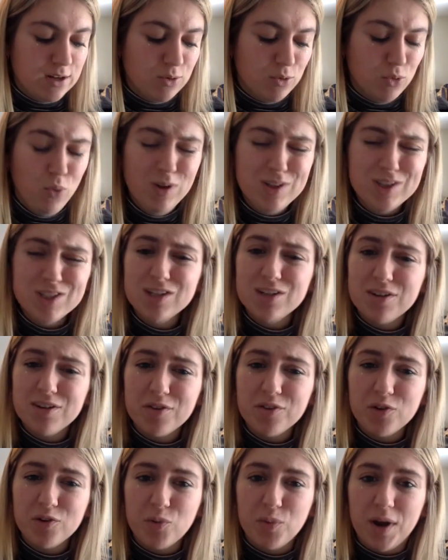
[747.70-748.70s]
What's
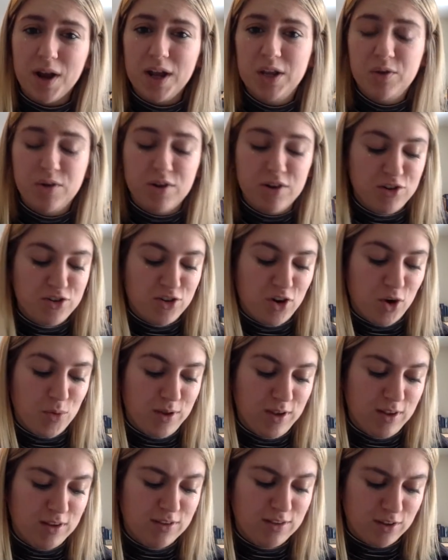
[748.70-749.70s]
another way you could show
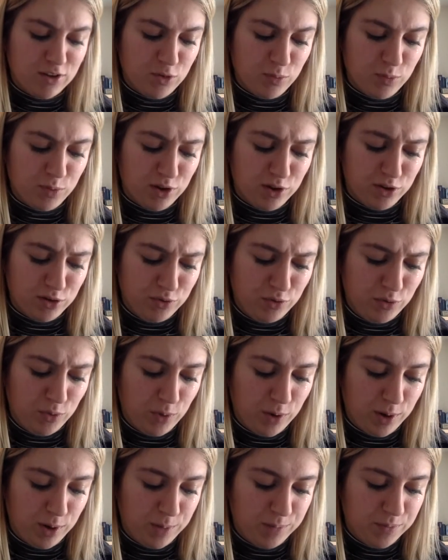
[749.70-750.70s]
me 6 plus
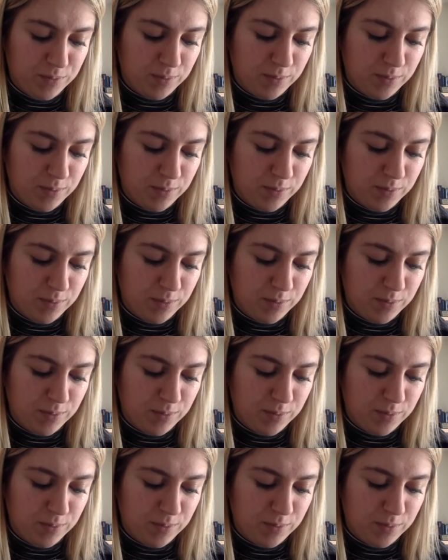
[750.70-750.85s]
4?